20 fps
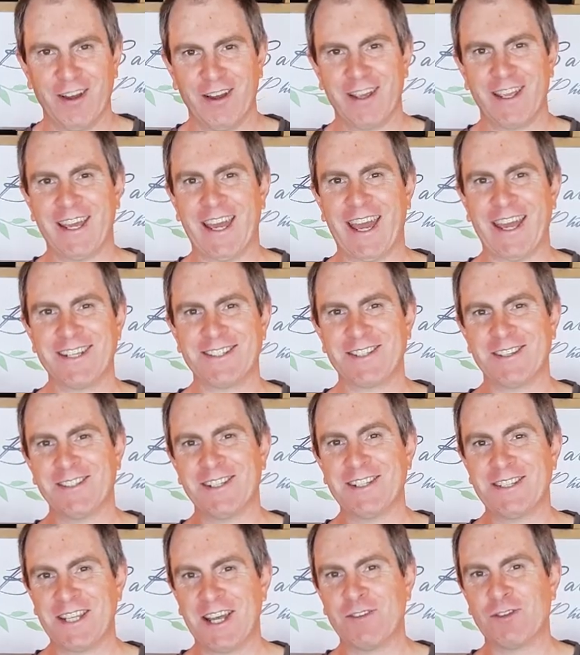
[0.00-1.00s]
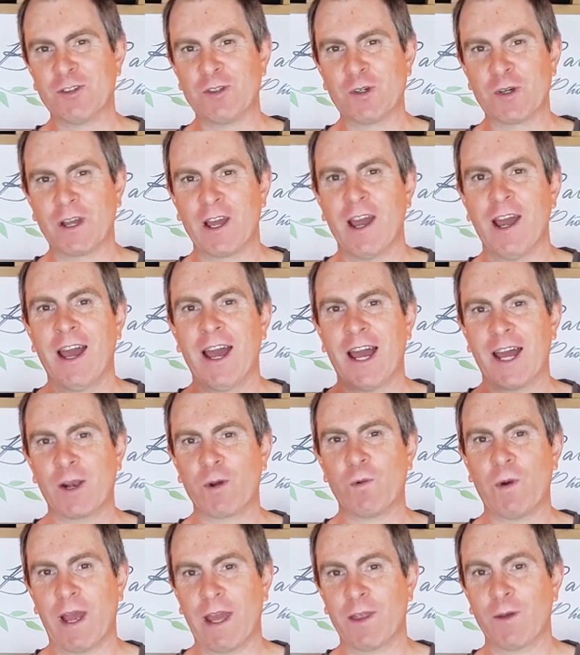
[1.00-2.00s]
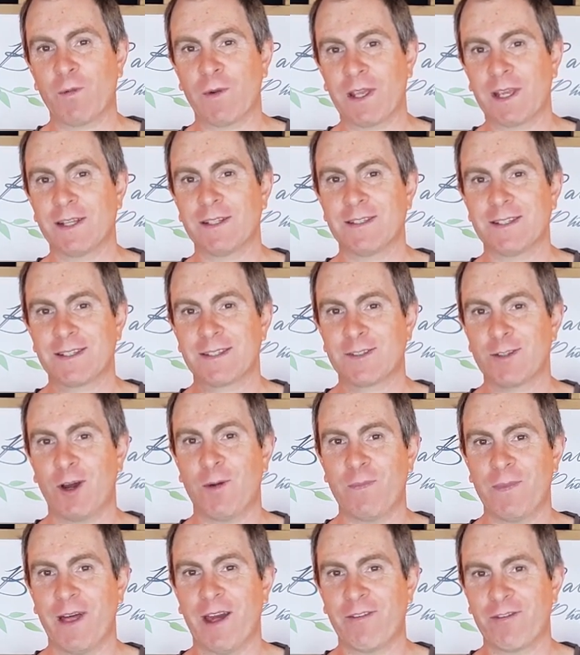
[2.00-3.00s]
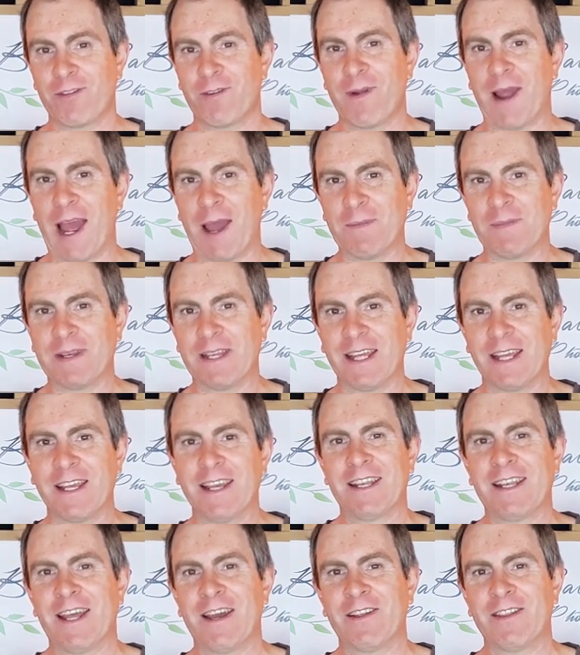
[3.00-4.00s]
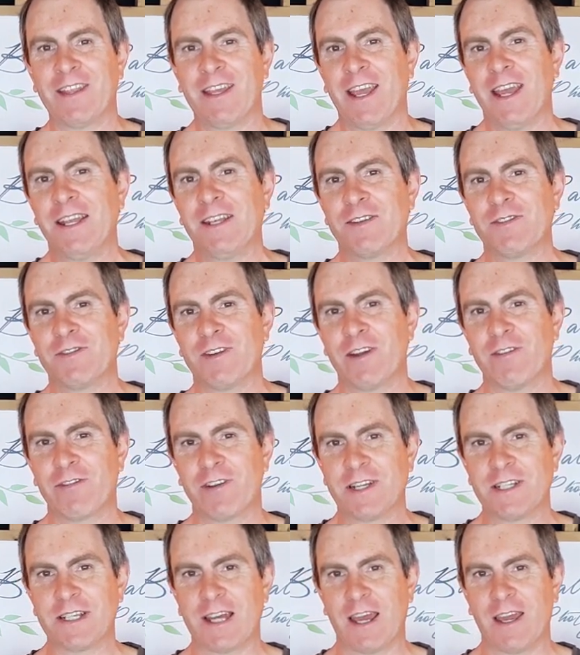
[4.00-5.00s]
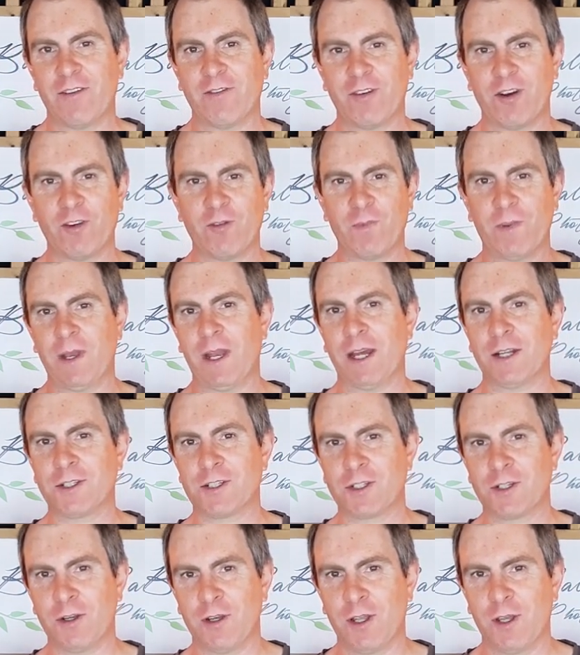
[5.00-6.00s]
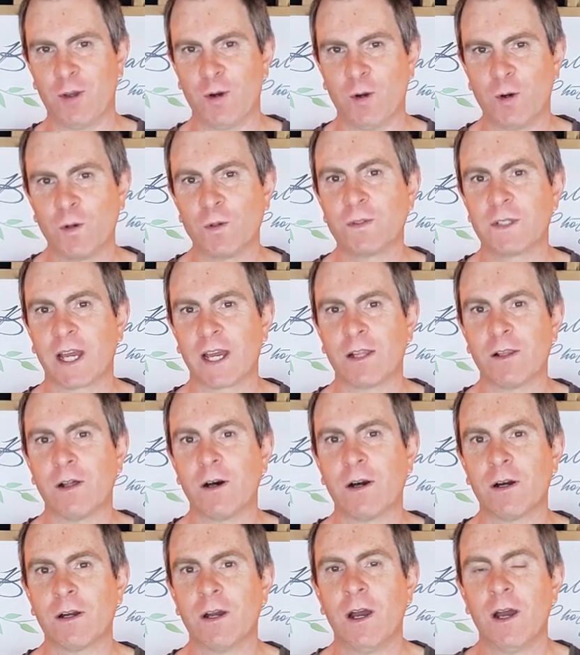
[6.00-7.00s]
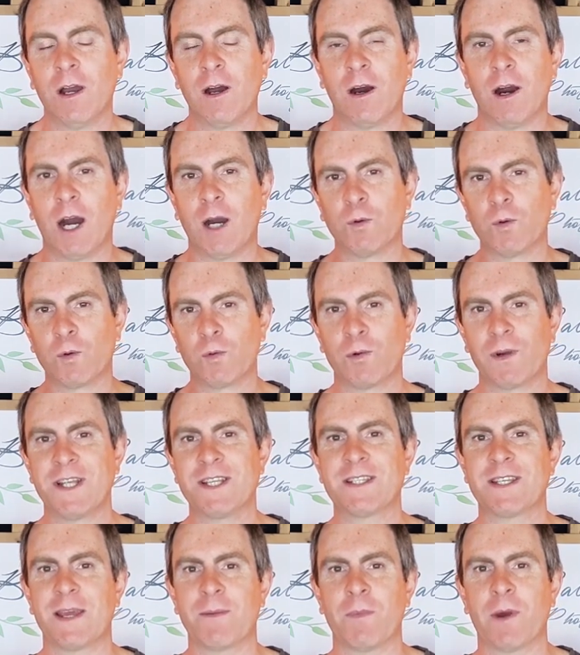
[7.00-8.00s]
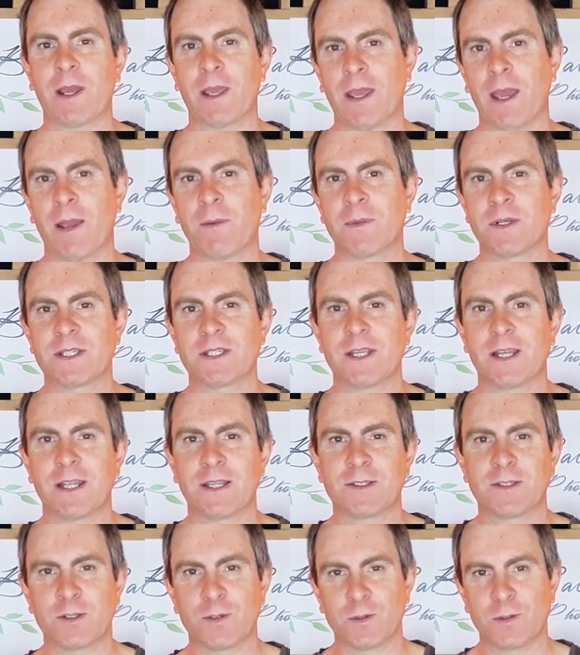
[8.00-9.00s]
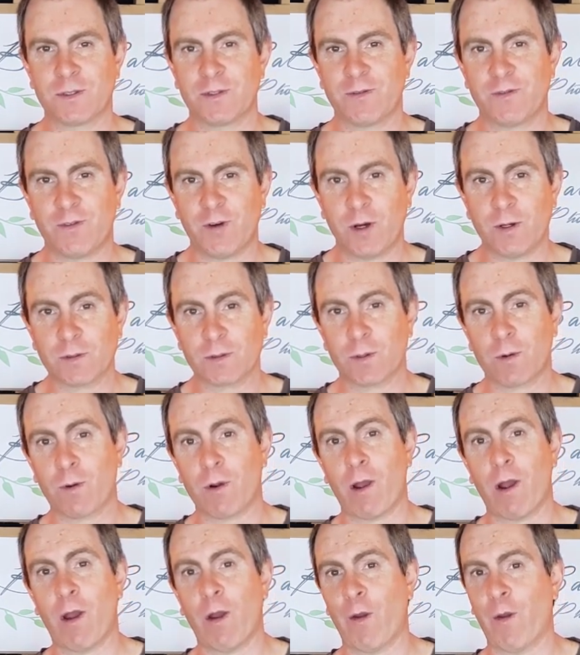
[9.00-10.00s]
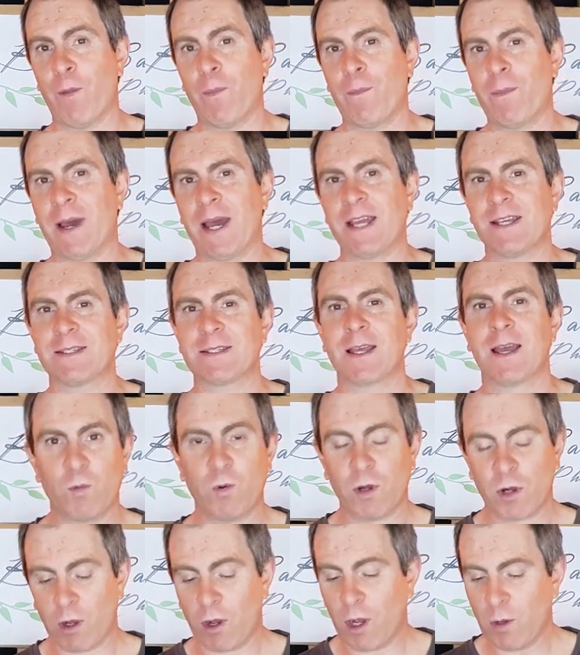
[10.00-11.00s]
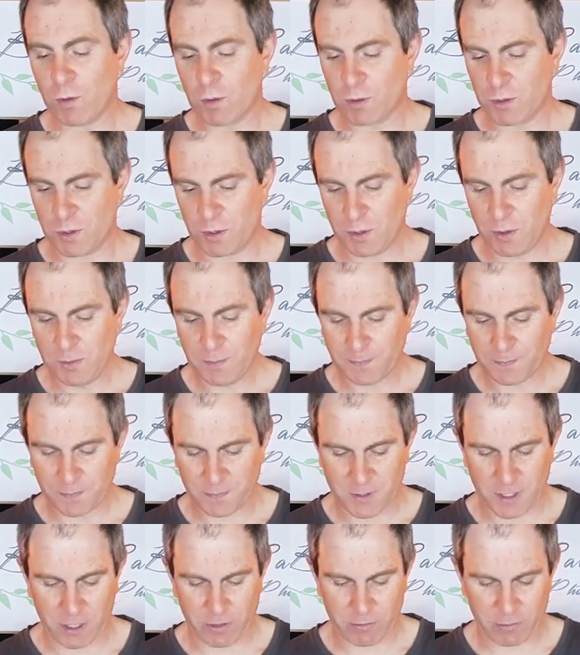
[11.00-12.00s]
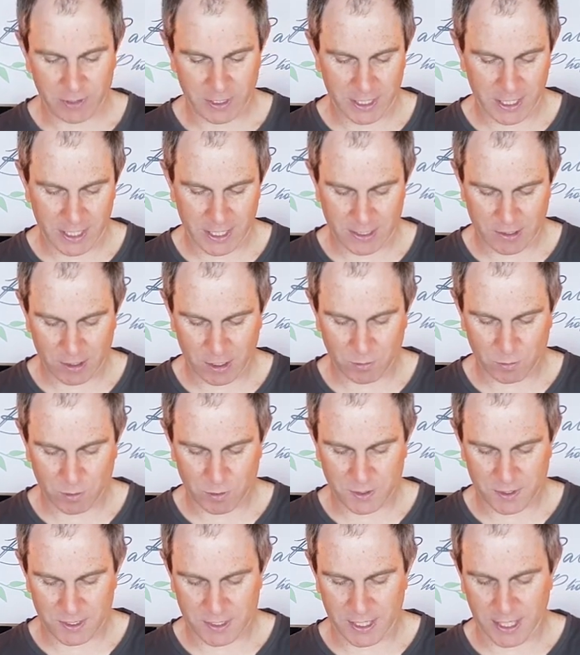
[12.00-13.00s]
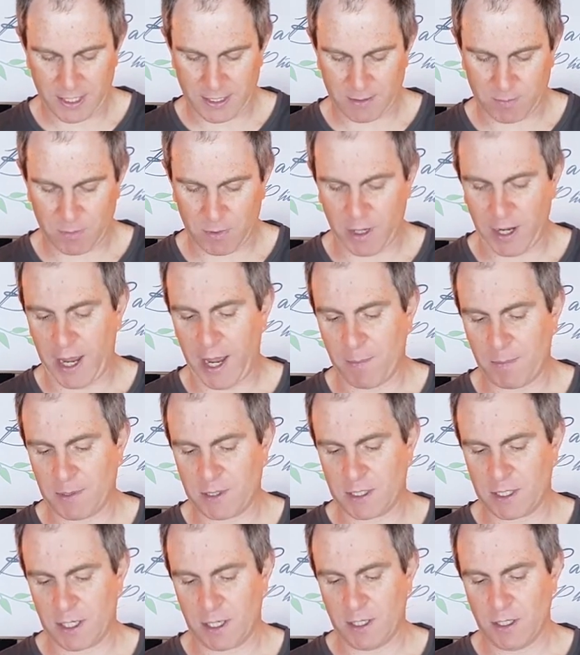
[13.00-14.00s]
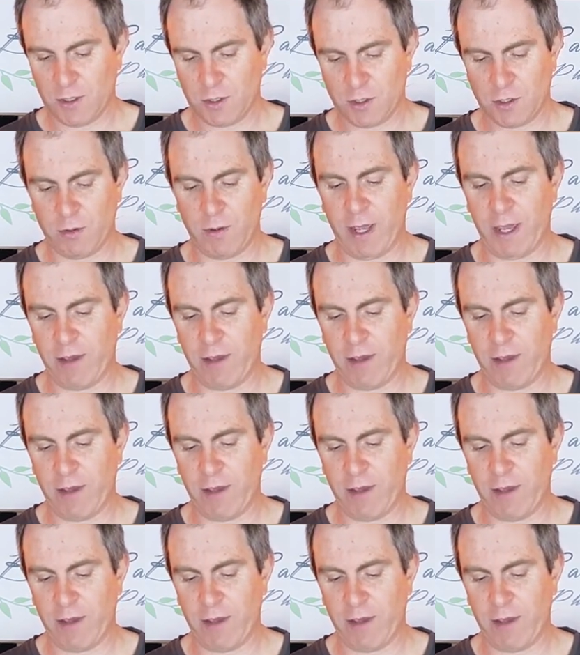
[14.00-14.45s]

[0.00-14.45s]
Okay, so let's have a look at a way that we can stop that from happening. Now, at the end of every day, if I've been out shooting all day long, I will reset my camera settings to a default or a home base. What I will do generally is I will set my aperture to